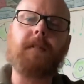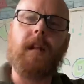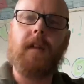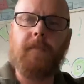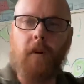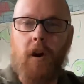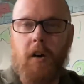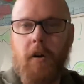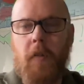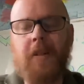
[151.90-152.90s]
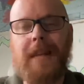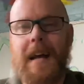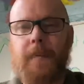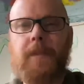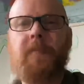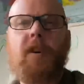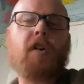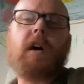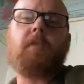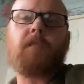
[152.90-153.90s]
that I've gone, all the times I've
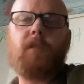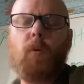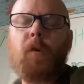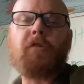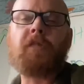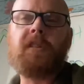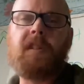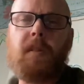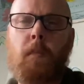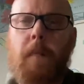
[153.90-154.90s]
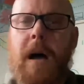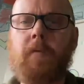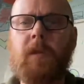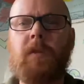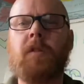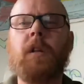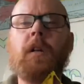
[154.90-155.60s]
gone out into the wilderness and the mountains,